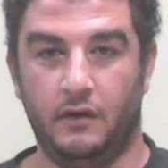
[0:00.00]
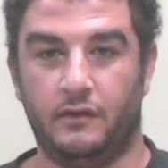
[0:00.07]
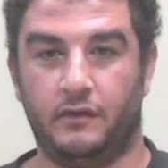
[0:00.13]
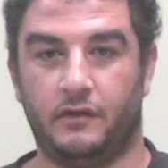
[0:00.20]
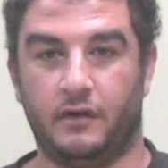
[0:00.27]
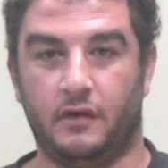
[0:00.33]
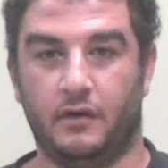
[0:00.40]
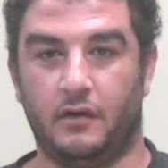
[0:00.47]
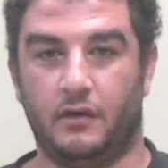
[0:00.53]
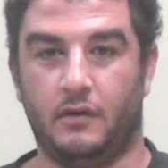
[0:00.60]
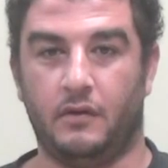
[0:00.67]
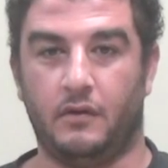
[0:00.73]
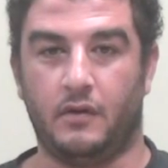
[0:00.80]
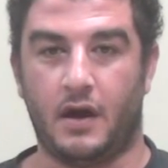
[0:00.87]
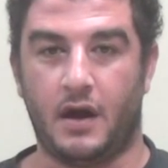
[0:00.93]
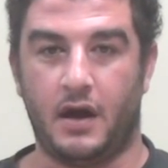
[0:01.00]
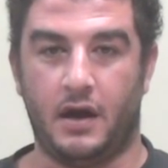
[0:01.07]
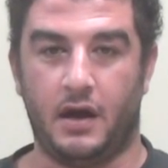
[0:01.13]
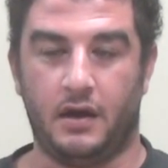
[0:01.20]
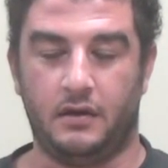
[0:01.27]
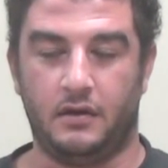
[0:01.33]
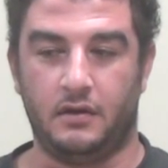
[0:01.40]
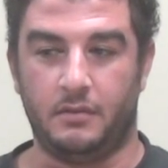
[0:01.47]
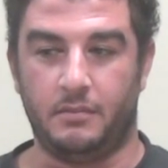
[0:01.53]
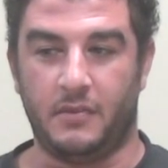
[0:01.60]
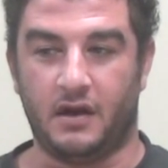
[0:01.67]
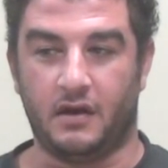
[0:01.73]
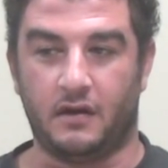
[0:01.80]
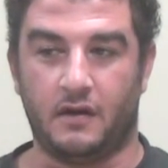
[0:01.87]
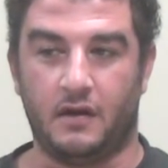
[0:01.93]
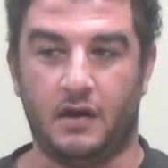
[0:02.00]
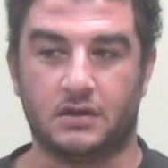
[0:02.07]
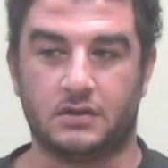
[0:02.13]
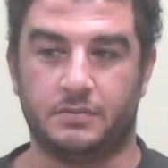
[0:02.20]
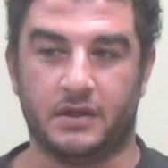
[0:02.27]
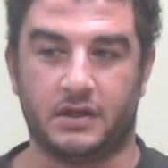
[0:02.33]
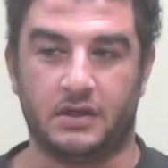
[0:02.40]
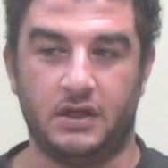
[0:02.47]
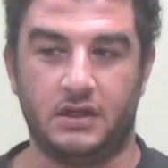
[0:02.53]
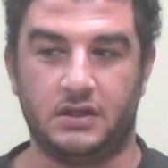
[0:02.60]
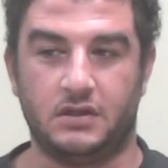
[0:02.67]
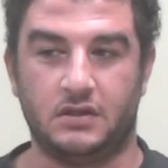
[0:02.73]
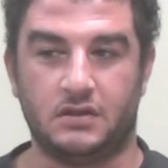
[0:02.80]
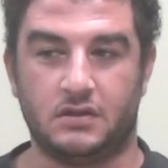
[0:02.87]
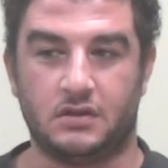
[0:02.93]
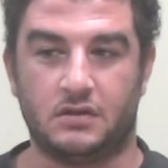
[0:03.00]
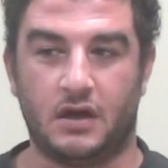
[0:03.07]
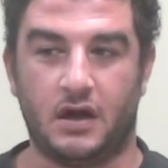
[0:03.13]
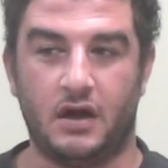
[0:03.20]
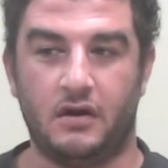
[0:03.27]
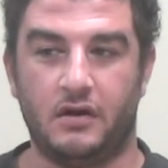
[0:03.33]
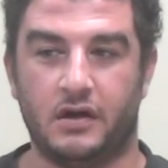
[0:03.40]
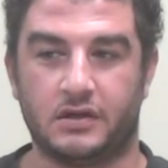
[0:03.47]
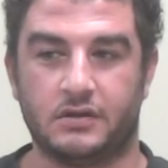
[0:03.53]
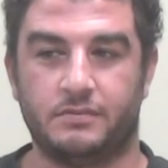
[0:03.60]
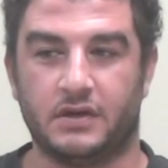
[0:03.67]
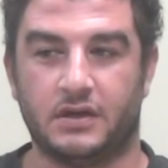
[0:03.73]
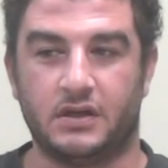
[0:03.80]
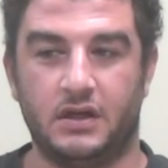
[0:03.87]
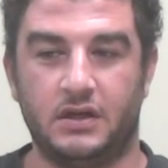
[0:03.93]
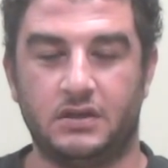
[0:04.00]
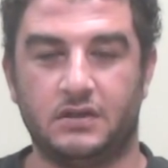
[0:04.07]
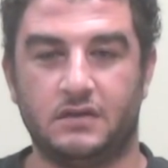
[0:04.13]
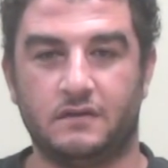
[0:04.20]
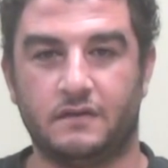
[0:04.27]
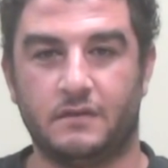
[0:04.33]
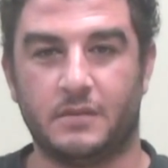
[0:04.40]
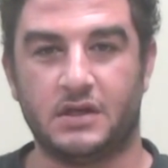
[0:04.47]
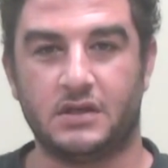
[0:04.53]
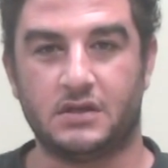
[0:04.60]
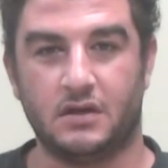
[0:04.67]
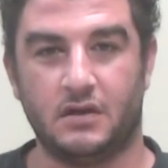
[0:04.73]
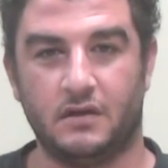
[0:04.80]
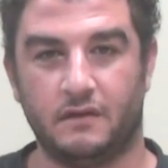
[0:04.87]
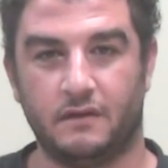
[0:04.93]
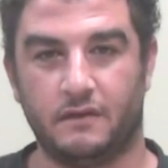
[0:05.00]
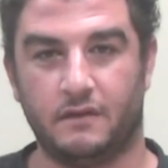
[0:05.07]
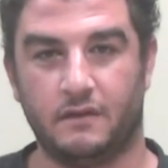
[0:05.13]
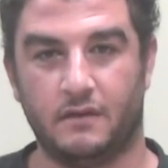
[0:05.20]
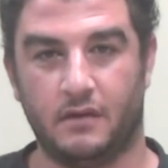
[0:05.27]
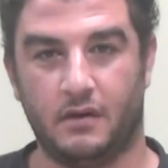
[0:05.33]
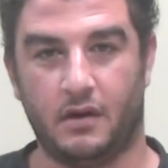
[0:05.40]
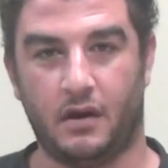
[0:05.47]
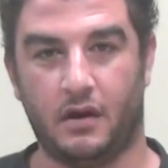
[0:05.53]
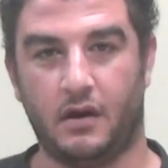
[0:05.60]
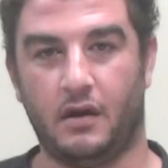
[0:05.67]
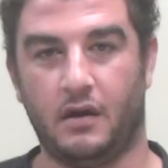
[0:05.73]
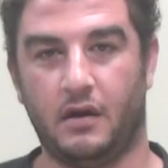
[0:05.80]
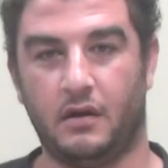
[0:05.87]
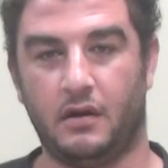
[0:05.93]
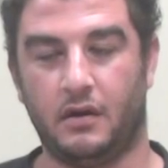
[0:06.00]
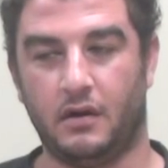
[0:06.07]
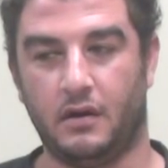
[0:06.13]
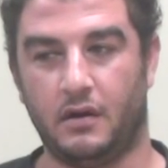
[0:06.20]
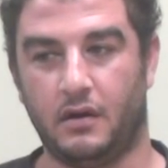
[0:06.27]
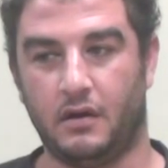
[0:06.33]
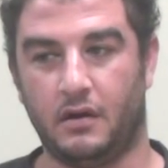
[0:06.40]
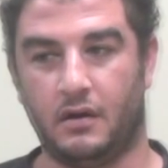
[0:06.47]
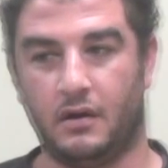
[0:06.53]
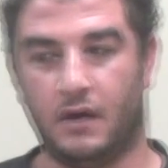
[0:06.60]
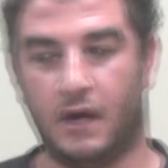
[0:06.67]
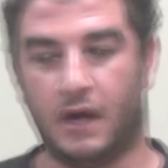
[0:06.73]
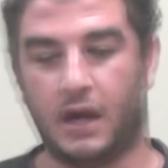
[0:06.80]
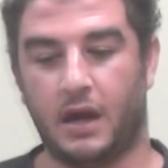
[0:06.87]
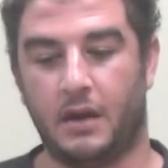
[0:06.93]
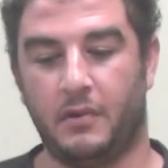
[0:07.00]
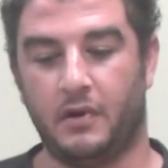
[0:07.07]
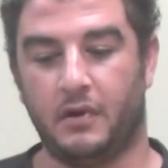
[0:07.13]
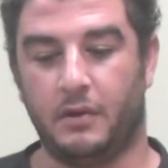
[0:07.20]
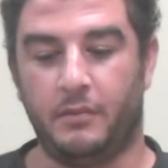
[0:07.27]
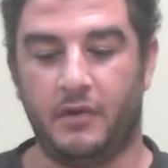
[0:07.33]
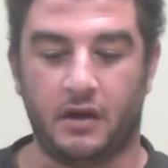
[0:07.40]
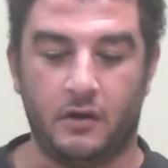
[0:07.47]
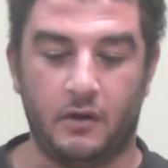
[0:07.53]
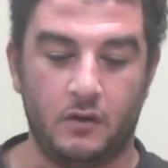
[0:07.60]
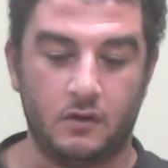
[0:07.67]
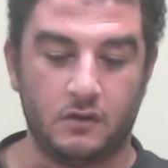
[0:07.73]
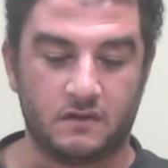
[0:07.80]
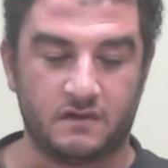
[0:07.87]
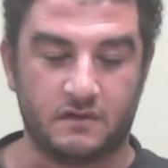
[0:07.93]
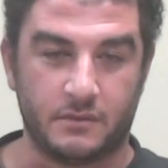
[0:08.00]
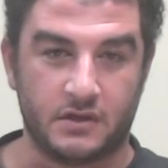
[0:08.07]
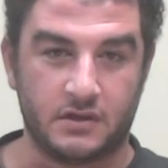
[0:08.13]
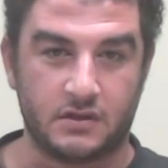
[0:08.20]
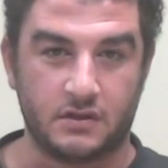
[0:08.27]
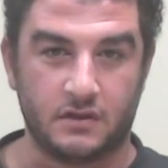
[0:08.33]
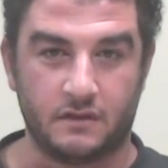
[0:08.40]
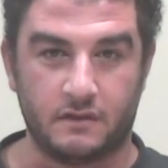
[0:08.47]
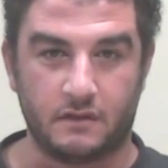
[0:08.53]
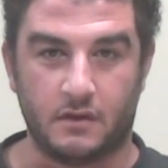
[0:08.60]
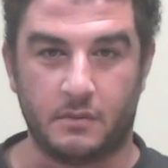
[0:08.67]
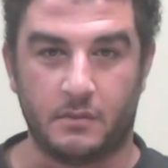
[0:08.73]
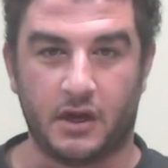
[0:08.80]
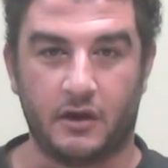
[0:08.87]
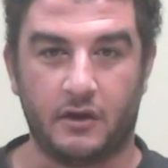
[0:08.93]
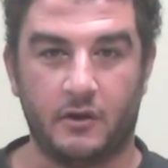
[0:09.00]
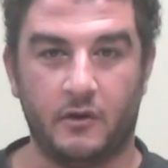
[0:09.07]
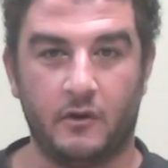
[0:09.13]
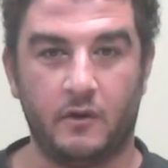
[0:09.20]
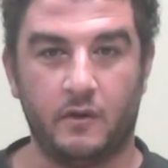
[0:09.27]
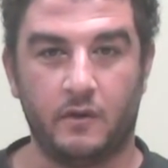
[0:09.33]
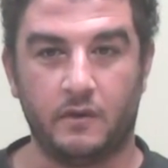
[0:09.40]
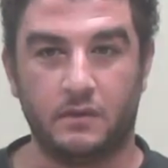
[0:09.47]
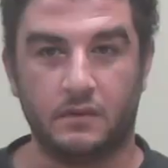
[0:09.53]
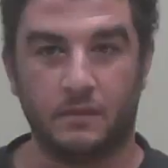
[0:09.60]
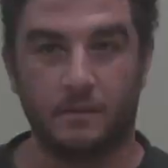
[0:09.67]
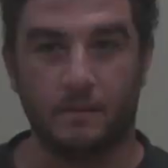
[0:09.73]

So I had to make expectations, higher expectations for myself. And uh, I came here to make goals for myself or make a goal.